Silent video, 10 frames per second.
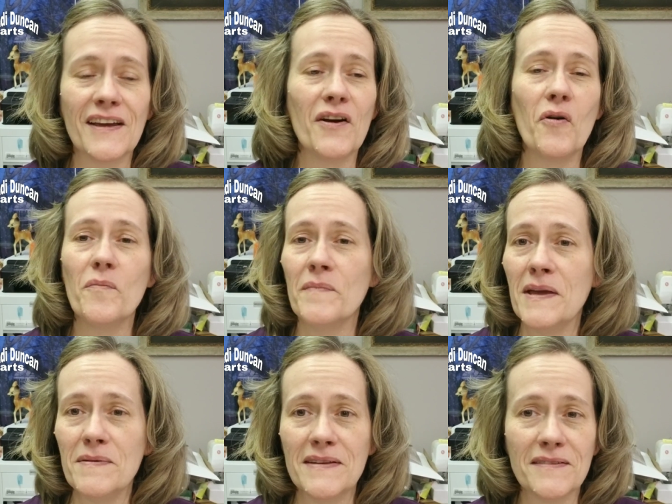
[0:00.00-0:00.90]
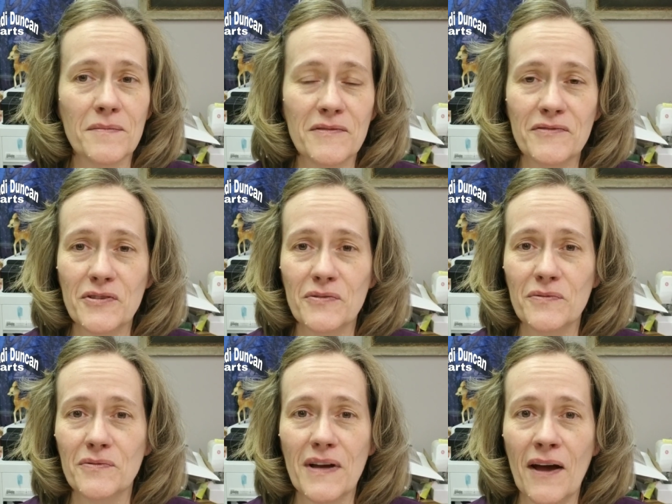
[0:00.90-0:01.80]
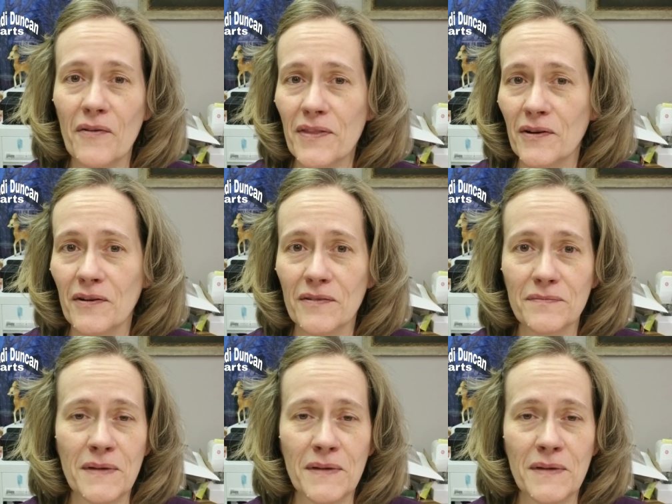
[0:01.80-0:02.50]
I hope maybe some of you out there